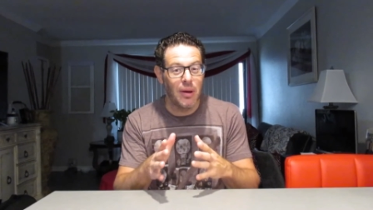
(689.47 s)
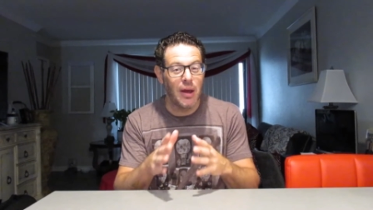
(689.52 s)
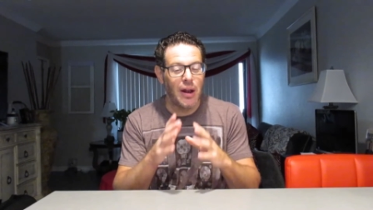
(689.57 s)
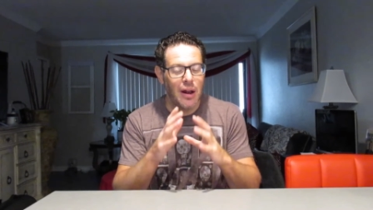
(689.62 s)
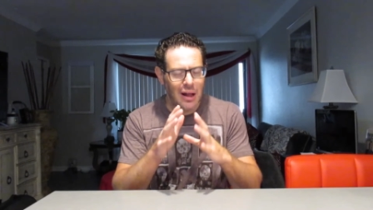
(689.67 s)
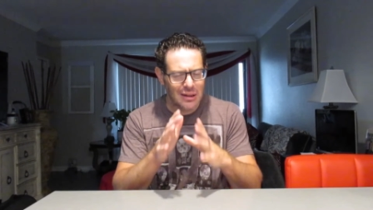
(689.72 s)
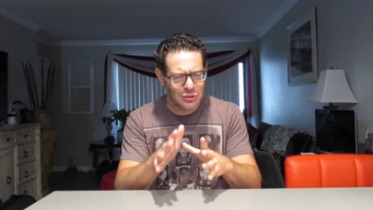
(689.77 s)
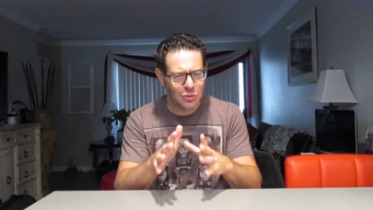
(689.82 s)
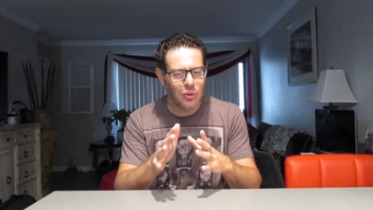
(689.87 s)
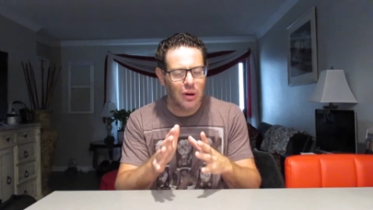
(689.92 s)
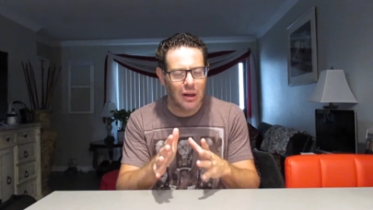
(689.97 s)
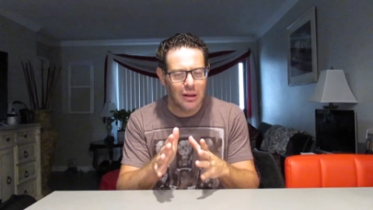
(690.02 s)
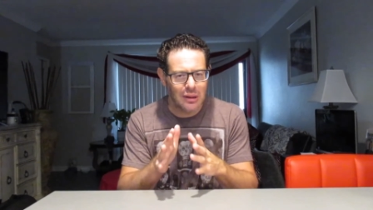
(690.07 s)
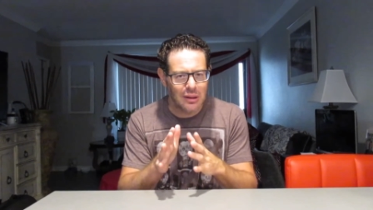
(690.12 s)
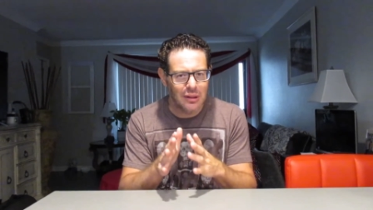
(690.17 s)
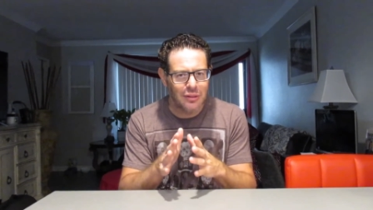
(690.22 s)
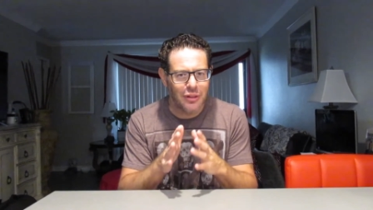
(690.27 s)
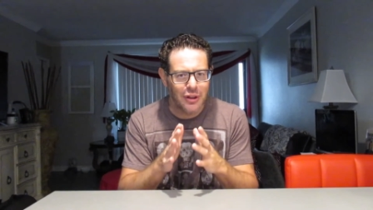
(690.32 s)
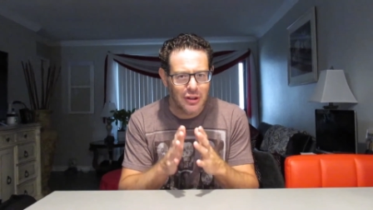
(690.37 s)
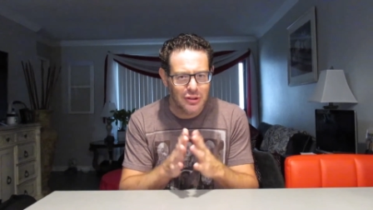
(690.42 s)
And that's what
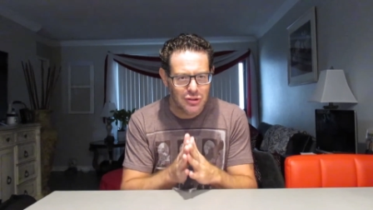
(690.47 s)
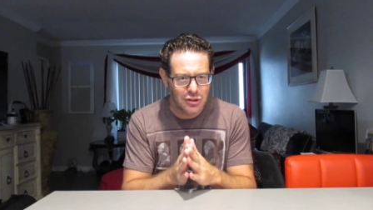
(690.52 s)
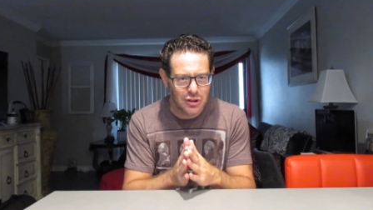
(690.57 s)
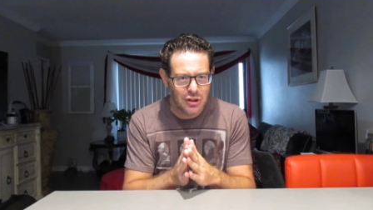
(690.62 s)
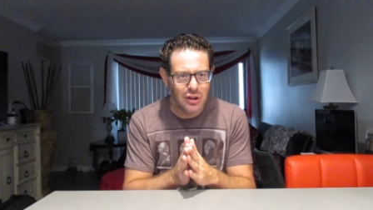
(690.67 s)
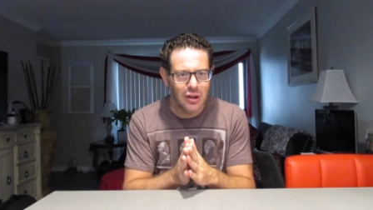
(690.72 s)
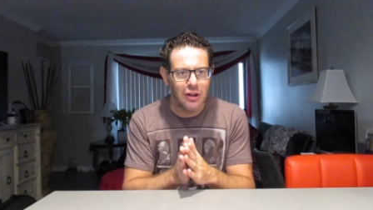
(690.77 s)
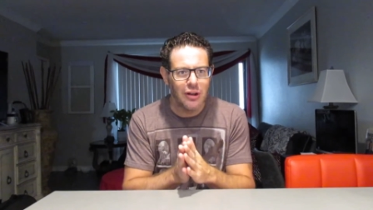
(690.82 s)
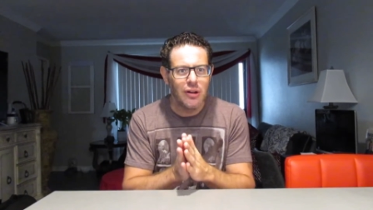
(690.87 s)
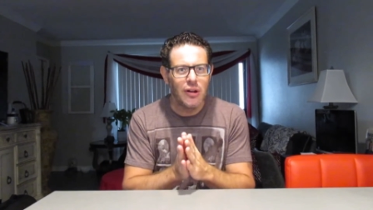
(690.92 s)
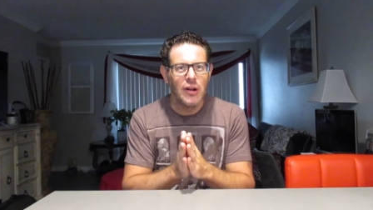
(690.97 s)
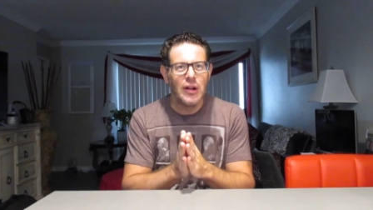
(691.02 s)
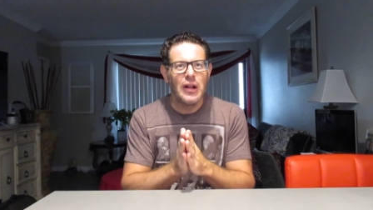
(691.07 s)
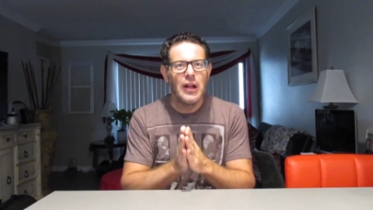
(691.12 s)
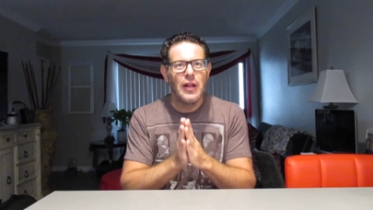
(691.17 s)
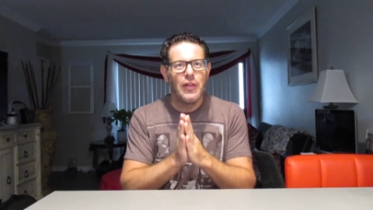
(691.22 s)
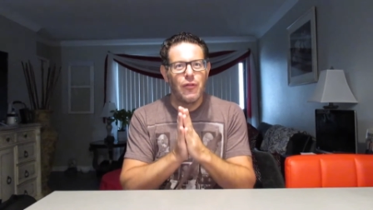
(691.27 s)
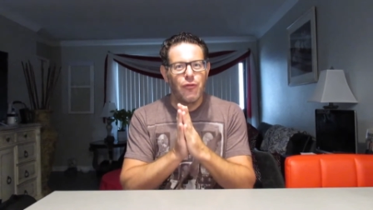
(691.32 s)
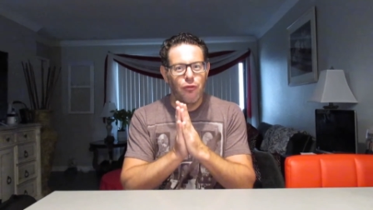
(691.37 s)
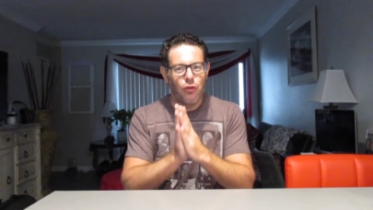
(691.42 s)
I think it's good
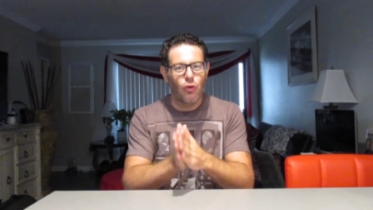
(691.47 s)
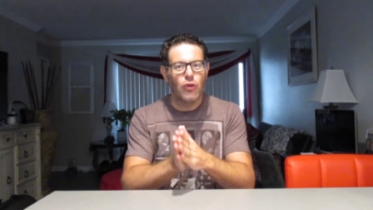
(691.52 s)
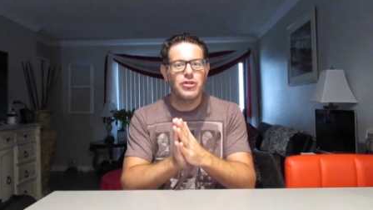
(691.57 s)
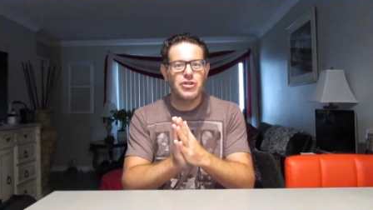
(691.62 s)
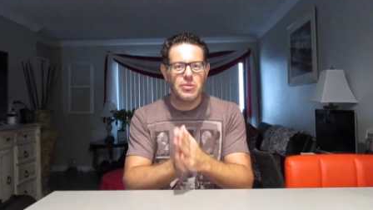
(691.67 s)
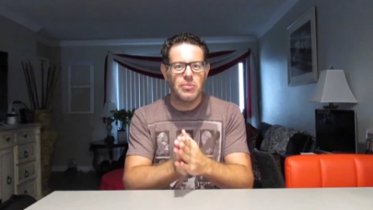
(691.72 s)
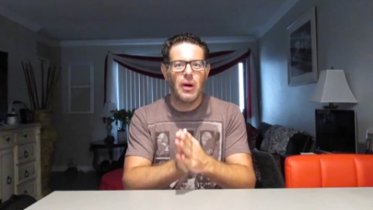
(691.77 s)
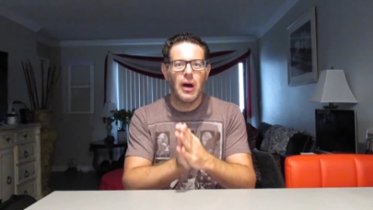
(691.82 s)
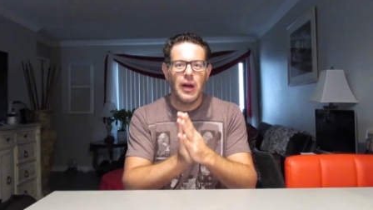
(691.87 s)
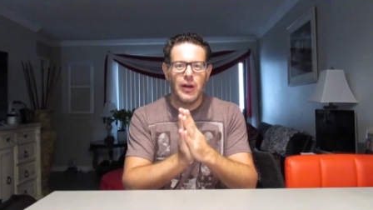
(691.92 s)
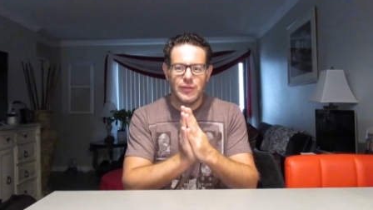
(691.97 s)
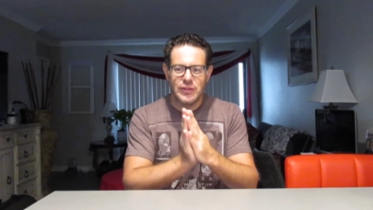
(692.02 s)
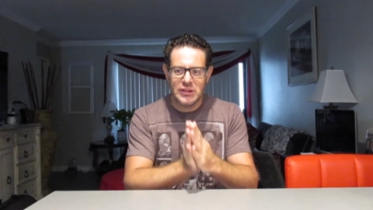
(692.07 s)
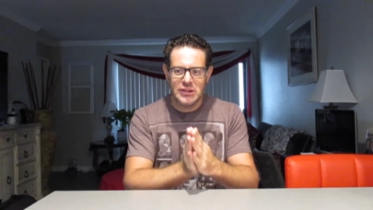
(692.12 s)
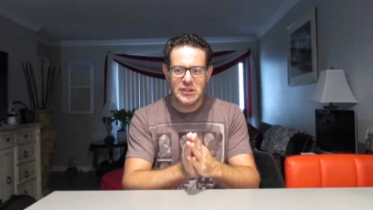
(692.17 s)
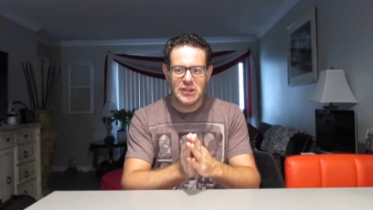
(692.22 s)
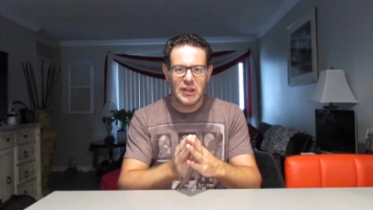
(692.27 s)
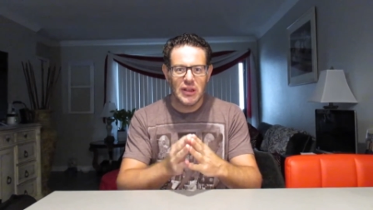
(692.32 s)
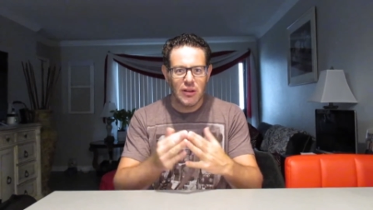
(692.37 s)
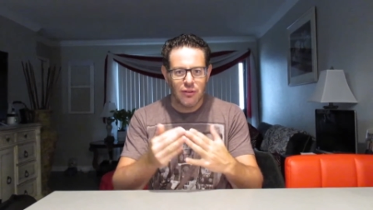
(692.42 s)
for Chimaev to
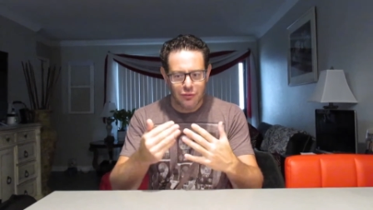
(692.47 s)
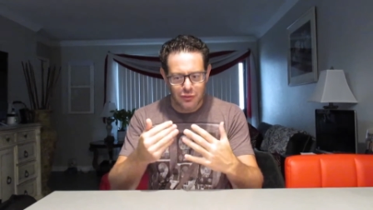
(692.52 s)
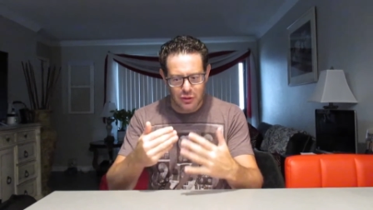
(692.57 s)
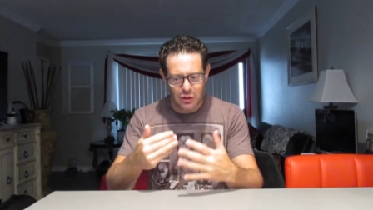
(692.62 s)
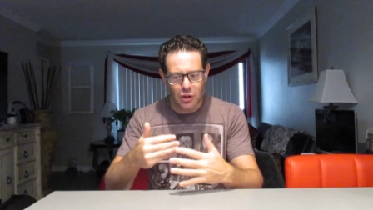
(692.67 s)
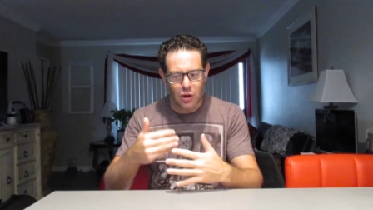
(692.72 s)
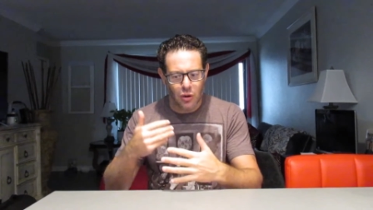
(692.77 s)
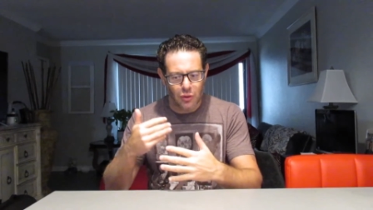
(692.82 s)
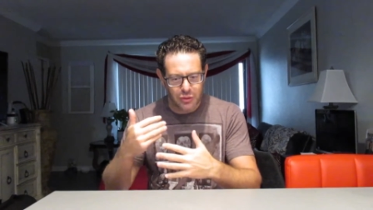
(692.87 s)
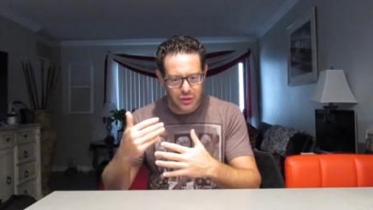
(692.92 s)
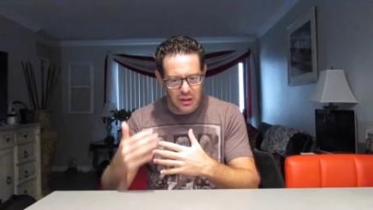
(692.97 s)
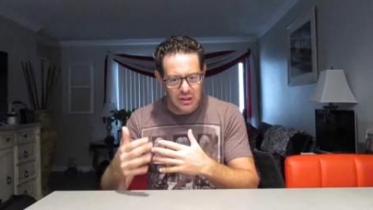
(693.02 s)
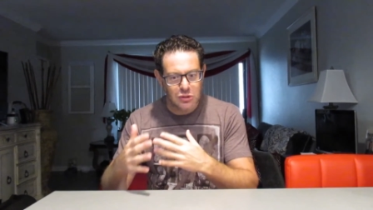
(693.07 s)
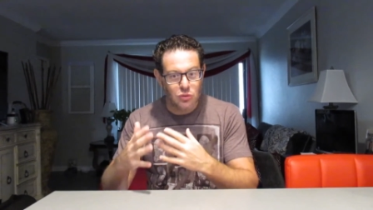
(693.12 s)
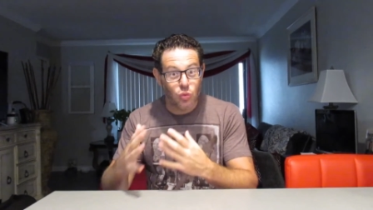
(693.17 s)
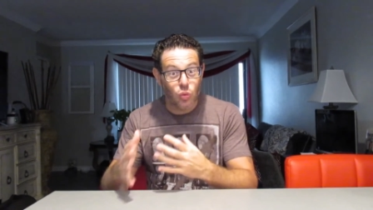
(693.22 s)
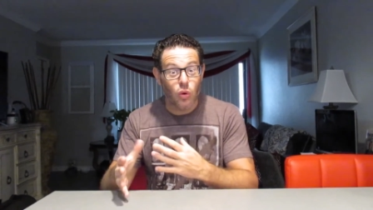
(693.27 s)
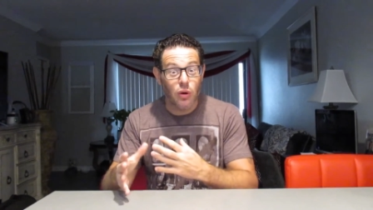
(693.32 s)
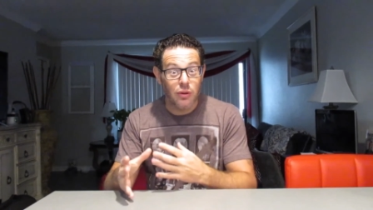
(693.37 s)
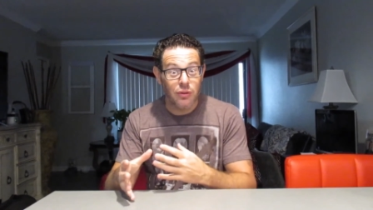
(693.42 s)
see if, if he's
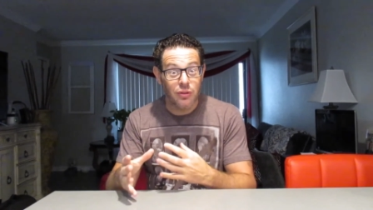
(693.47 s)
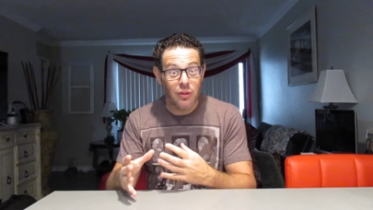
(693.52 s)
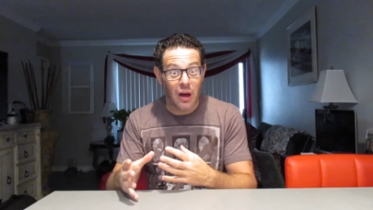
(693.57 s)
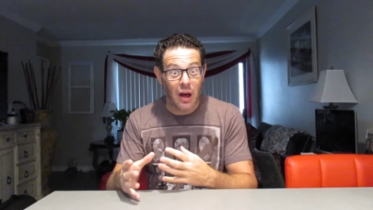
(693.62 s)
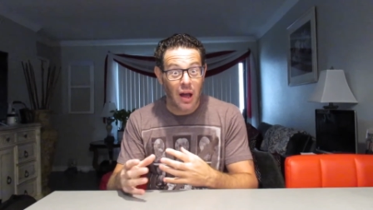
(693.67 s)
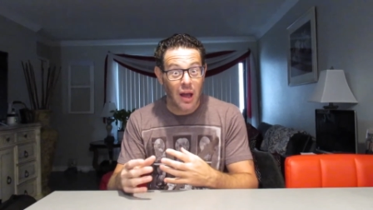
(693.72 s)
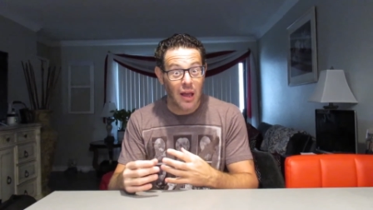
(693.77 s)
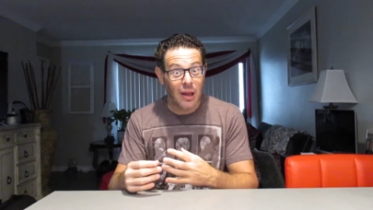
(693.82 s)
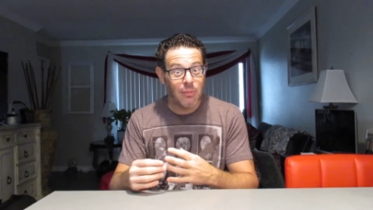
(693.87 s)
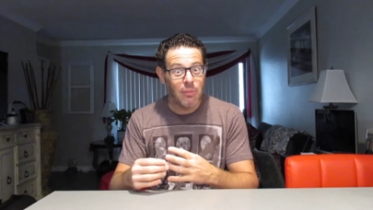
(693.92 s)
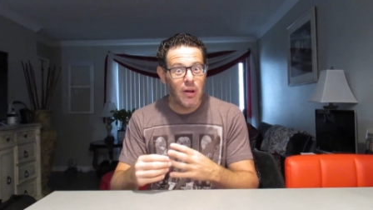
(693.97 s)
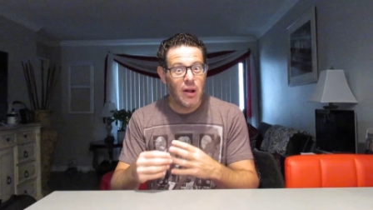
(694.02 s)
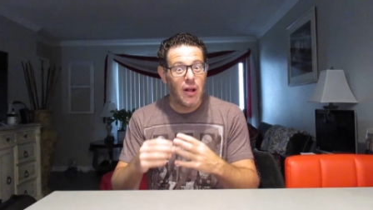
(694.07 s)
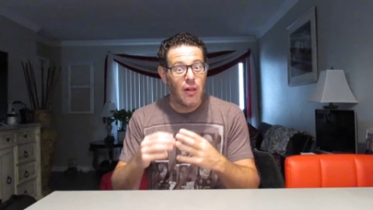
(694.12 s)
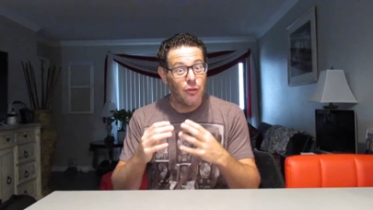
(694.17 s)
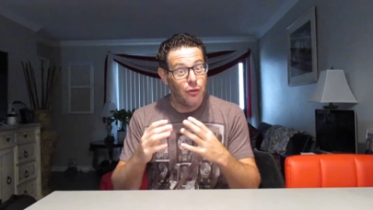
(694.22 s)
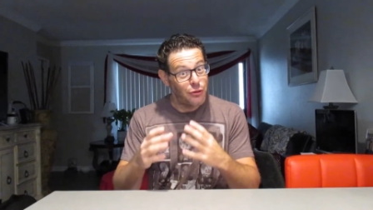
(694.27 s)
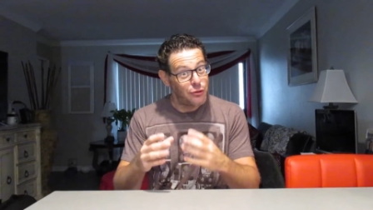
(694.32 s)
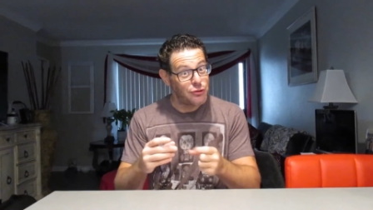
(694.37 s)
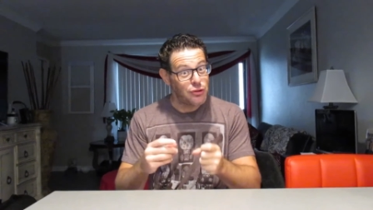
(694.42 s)
worth the hype
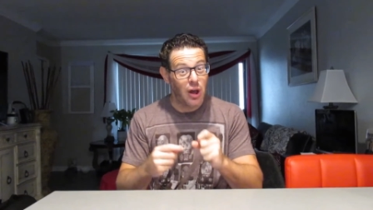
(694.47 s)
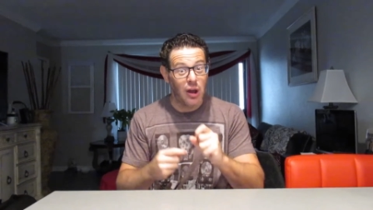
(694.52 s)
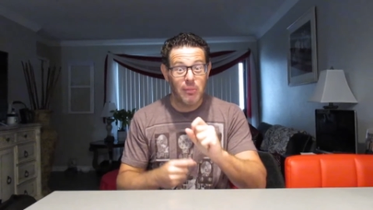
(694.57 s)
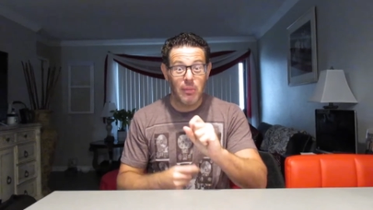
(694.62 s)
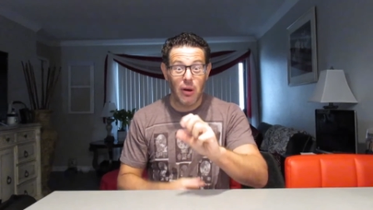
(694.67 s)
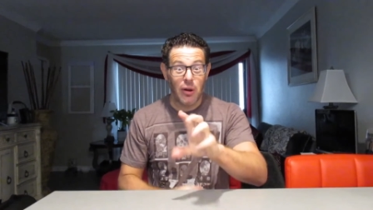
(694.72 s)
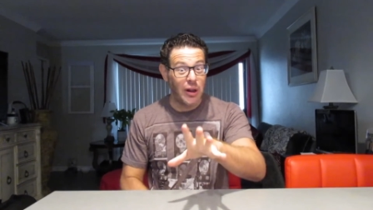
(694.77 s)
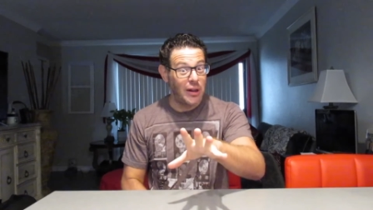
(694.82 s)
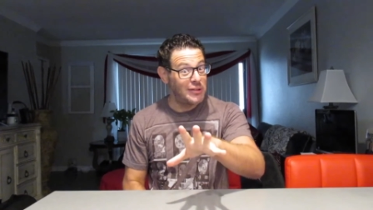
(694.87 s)
that they're talking about.